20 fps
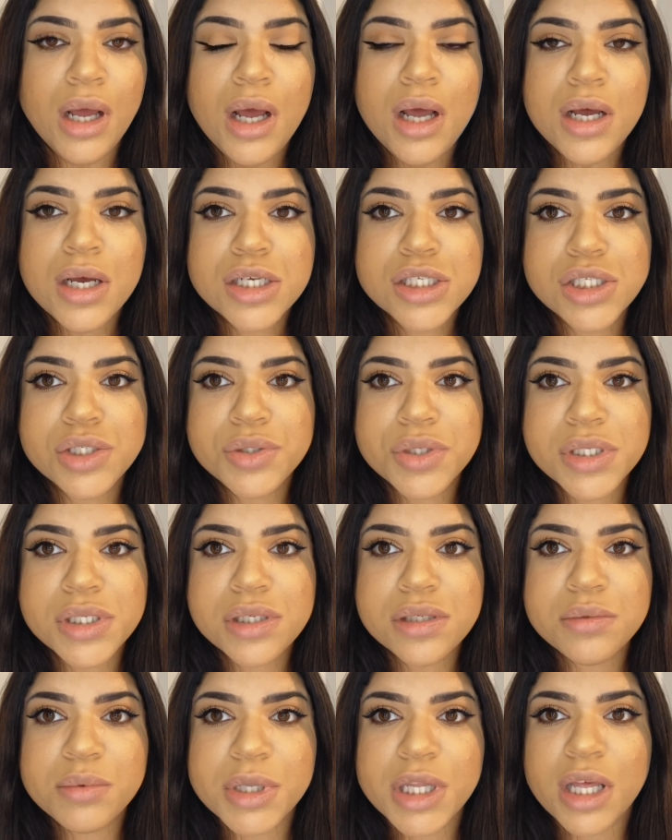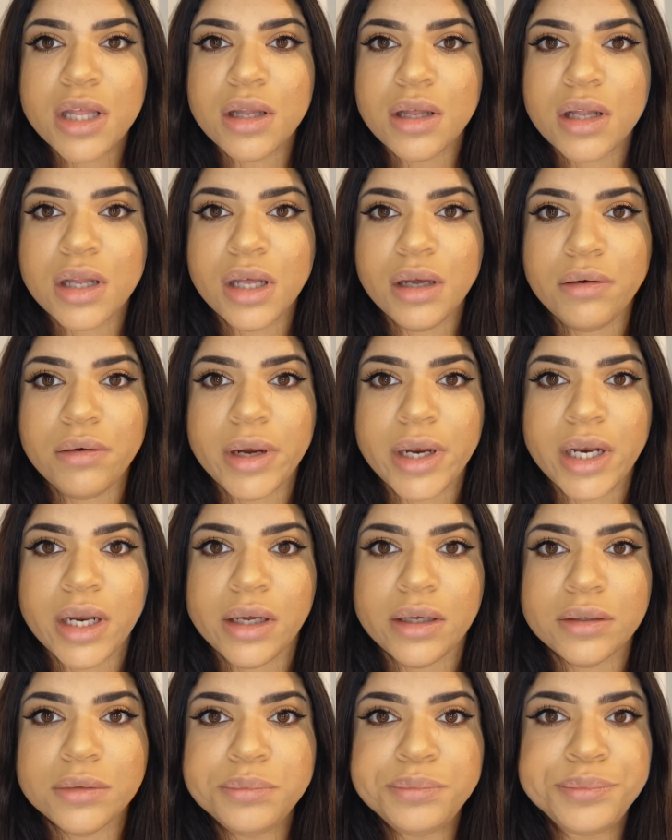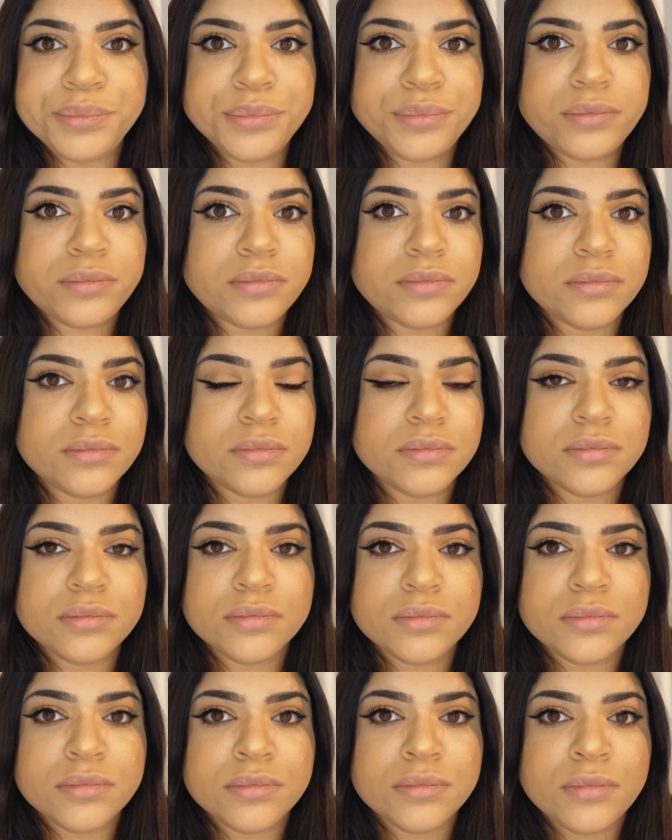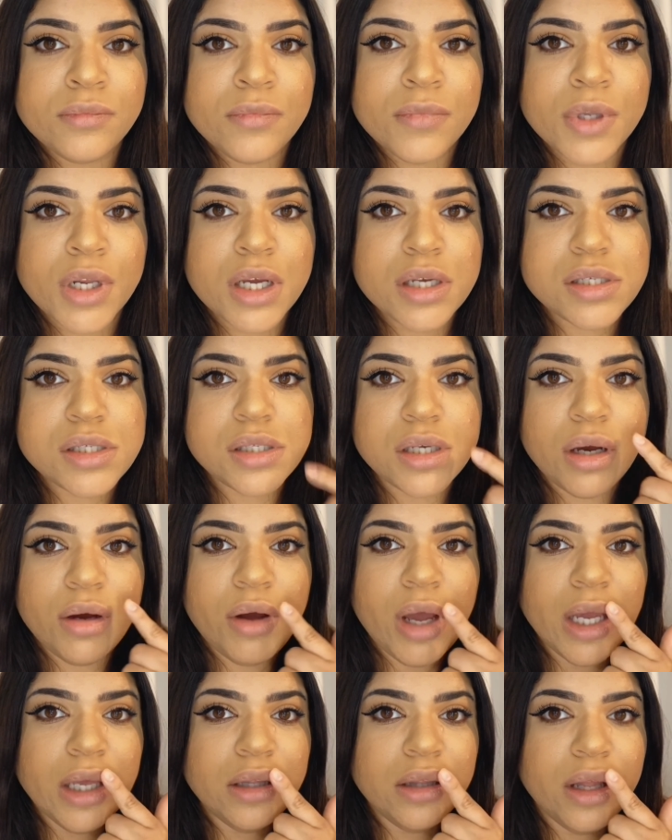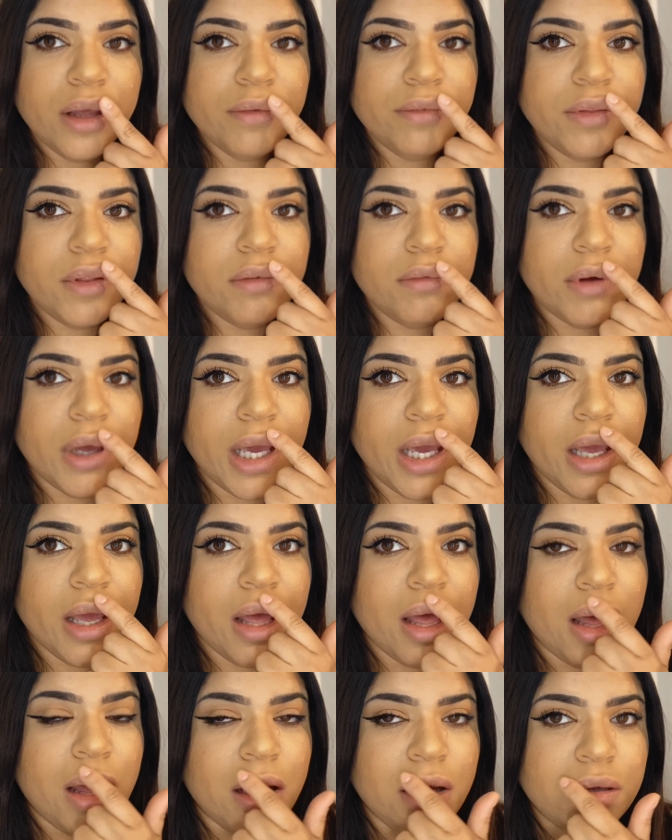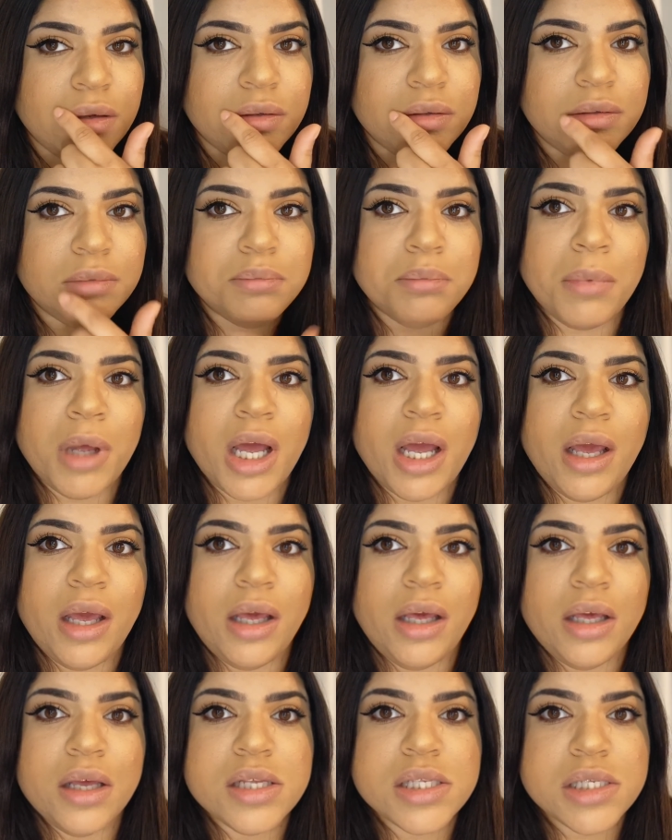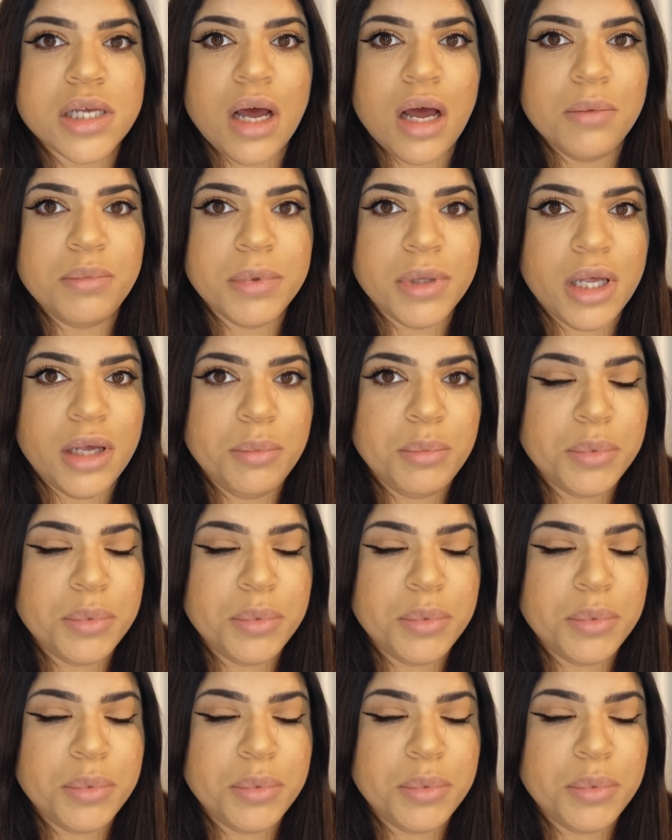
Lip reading: So this is what they look like right now. So I love the way how my top lip